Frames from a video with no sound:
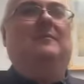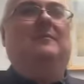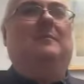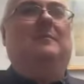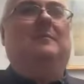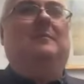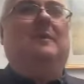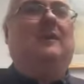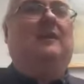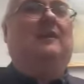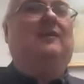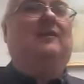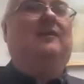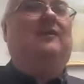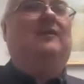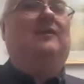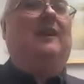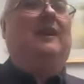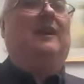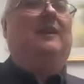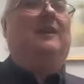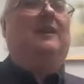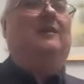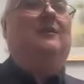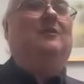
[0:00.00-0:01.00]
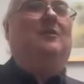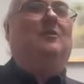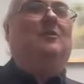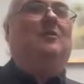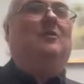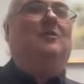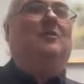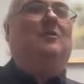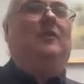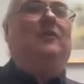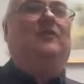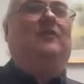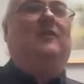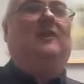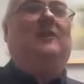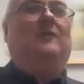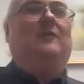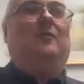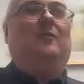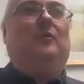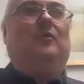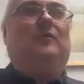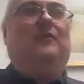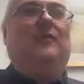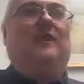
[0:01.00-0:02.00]
buddies at University of
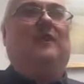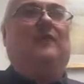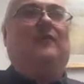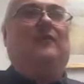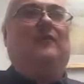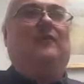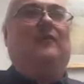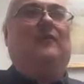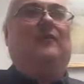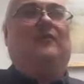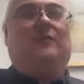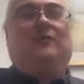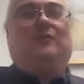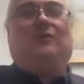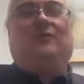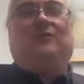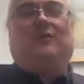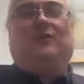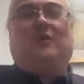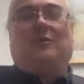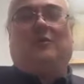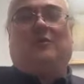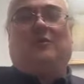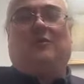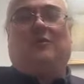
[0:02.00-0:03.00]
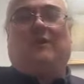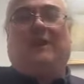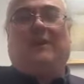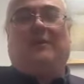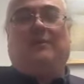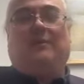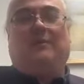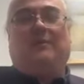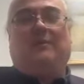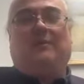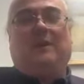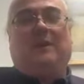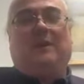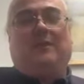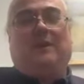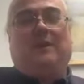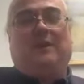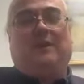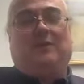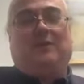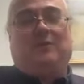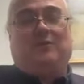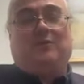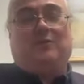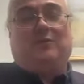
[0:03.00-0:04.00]
North Texas used to joke around about
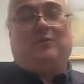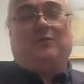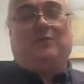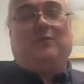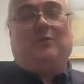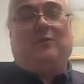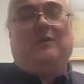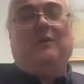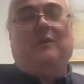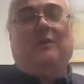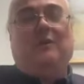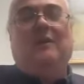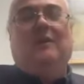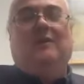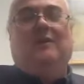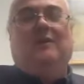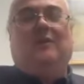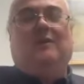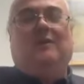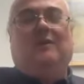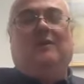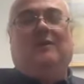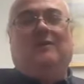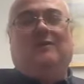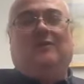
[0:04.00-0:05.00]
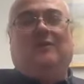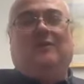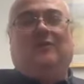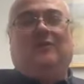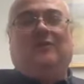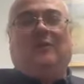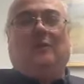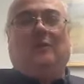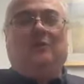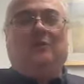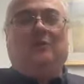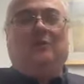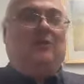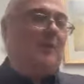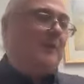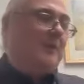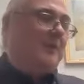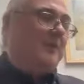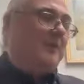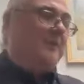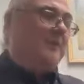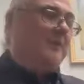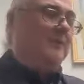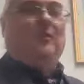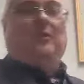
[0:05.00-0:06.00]
that chord. The soul
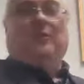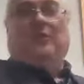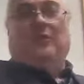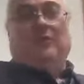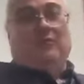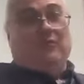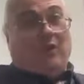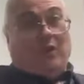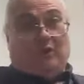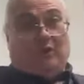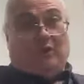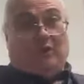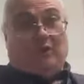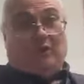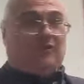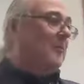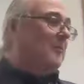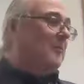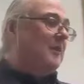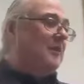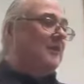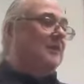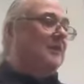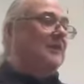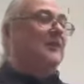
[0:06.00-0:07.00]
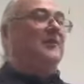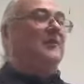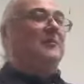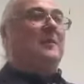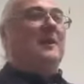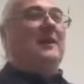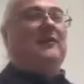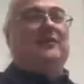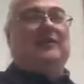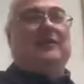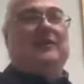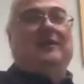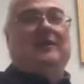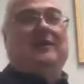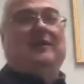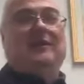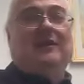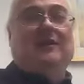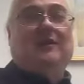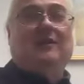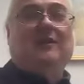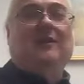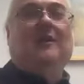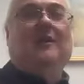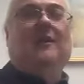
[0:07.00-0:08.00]
dominant or the rock dominant is basically
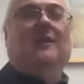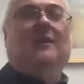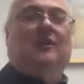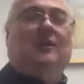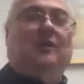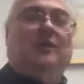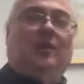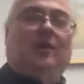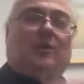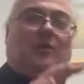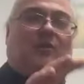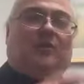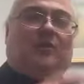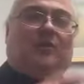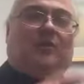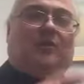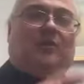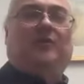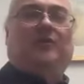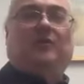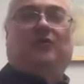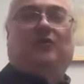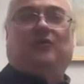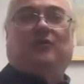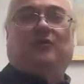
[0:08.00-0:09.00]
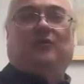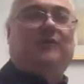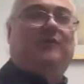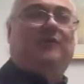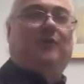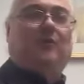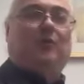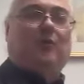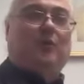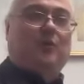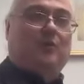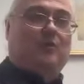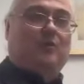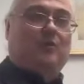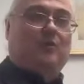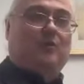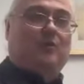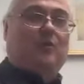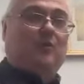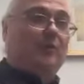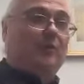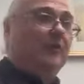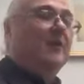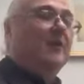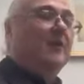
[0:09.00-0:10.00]
a close position 4
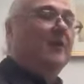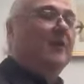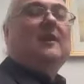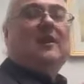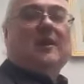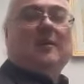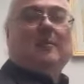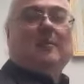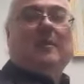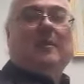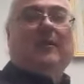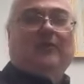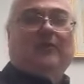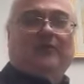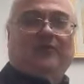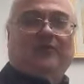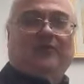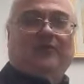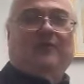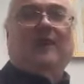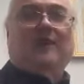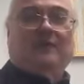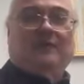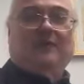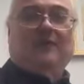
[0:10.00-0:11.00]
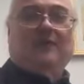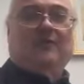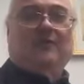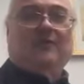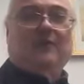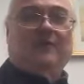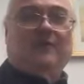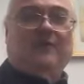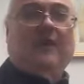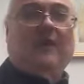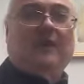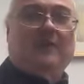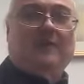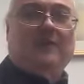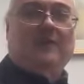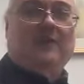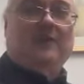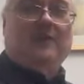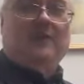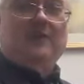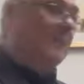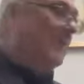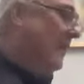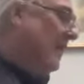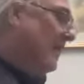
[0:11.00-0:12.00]
chord above scale degree 5 in
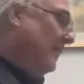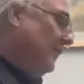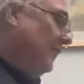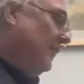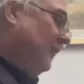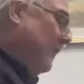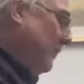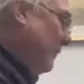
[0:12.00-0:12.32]
the bass.